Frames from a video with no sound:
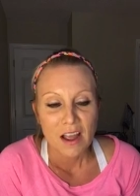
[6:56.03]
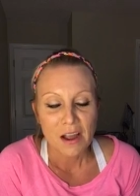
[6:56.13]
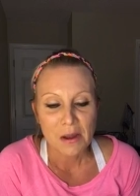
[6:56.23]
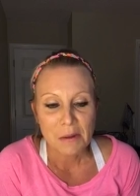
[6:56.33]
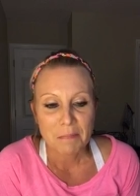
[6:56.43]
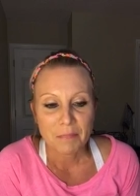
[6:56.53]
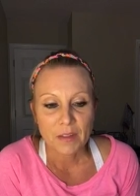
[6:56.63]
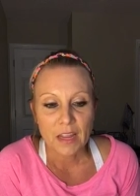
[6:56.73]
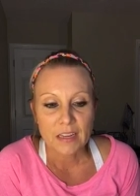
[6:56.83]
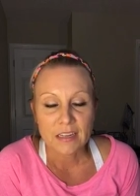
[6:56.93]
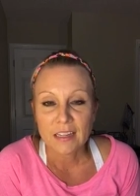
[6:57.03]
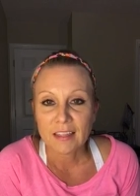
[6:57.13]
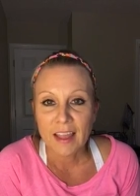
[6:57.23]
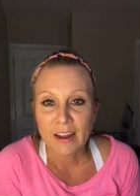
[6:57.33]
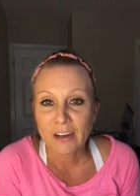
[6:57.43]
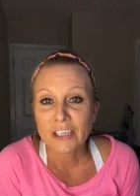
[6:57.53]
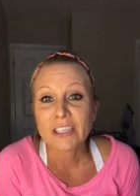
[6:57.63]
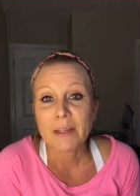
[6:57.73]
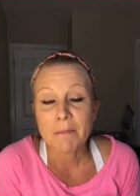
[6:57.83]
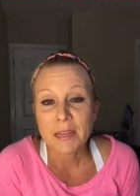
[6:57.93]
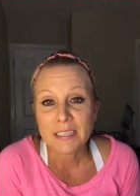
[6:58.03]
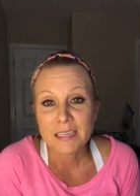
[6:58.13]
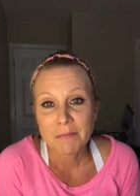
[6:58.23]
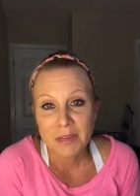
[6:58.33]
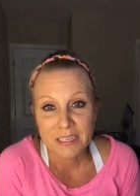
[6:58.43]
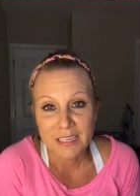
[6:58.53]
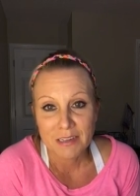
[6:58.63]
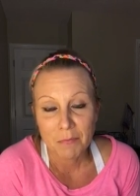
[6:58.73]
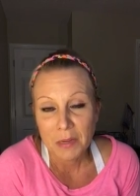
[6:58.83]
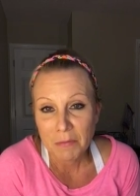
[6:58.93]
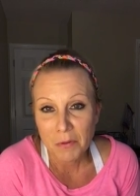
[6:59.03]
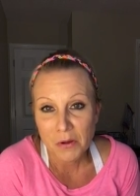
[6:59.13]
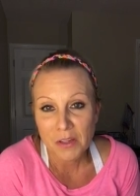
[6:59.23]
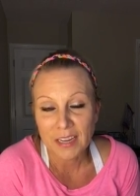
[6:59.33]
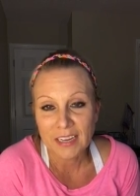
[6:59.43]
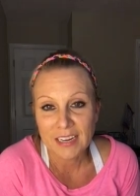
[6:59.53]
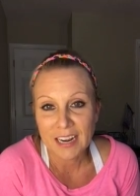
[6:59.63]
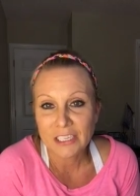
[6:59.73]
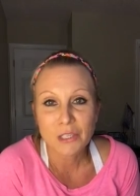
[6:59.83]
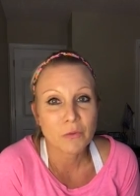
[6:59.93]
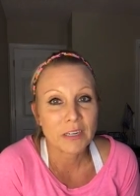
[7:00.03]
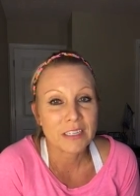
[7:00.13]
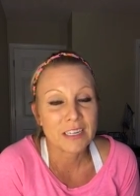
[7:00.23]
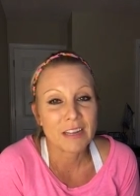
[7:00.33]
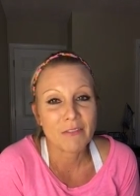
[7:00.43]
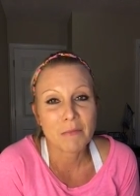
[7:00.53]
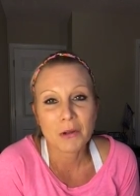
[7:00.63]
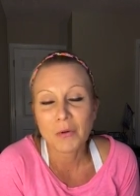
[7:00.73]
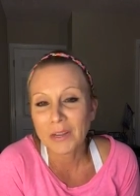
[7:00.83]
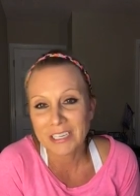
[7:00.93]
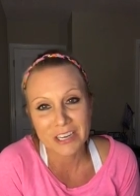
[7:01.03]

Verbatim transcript: Um, and they are just amazing, amazing people. And I just wanted to give them a quick